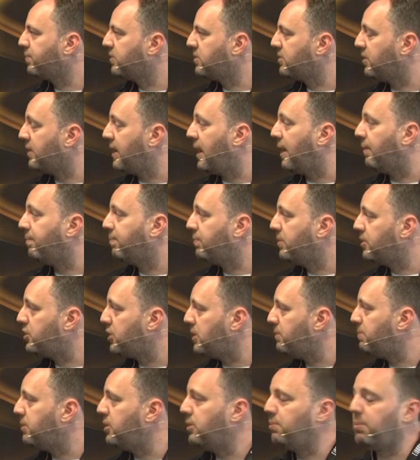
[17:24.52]
So yeah, the
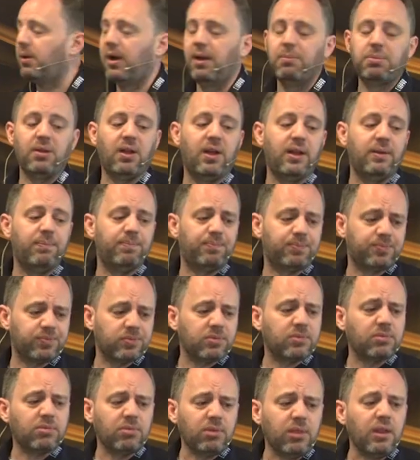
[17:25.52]
GPU pipeline
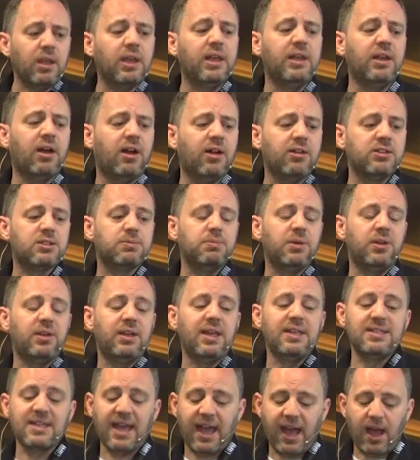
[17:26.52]
enhancement
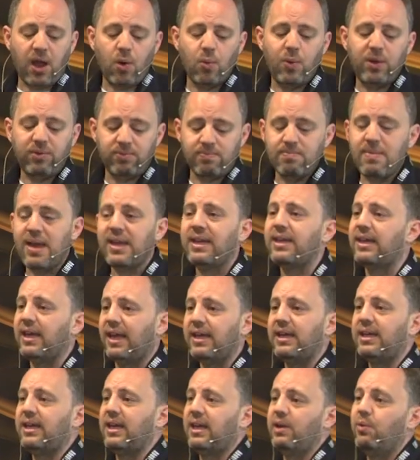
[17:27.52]
is how we make
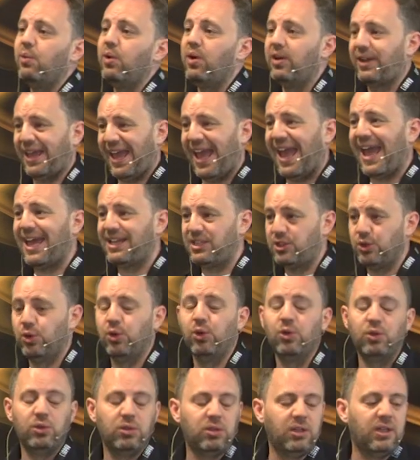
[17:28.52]
8K work at
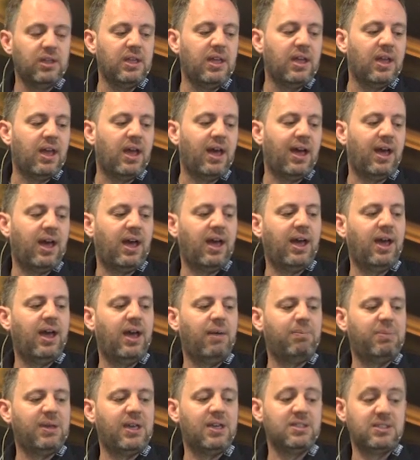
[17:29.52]
all,
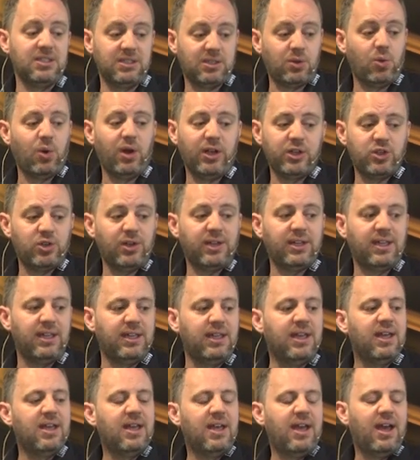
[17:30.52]
because it's quite
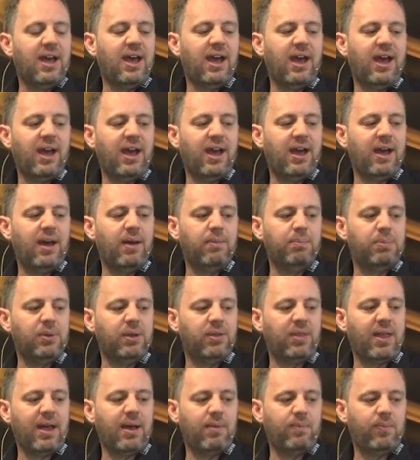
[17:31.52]
tricky,
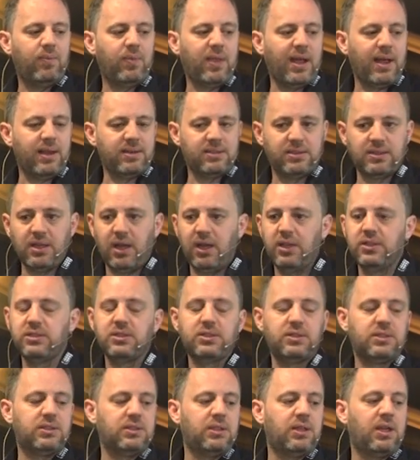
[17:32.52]
but that
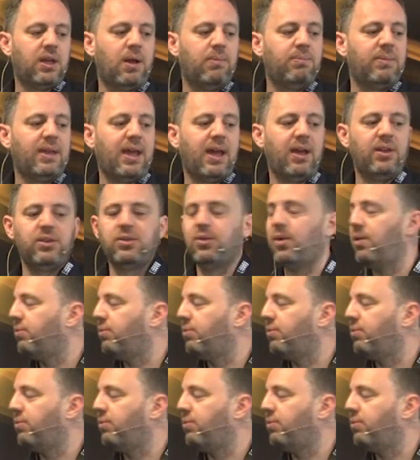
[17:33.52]
does come down to